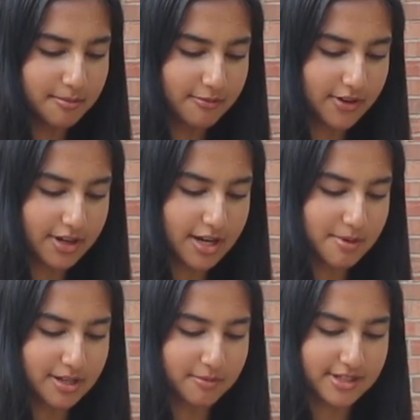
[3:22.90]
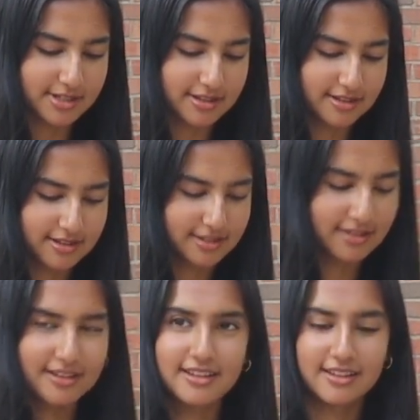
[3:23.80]
very this good is her house. This
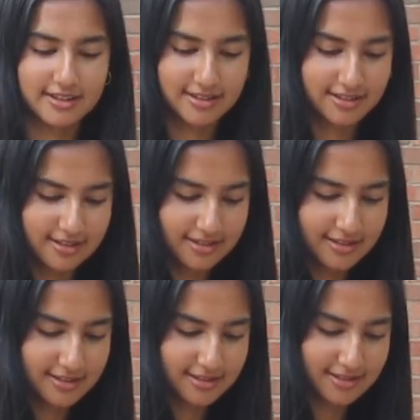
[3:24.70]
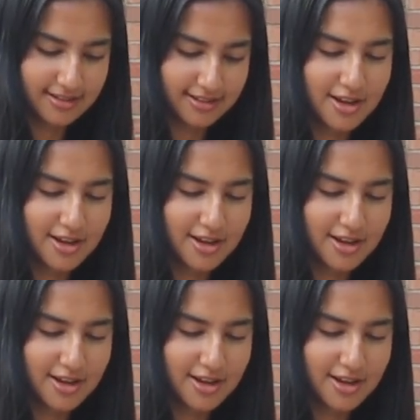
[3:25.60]
is her materials, you know.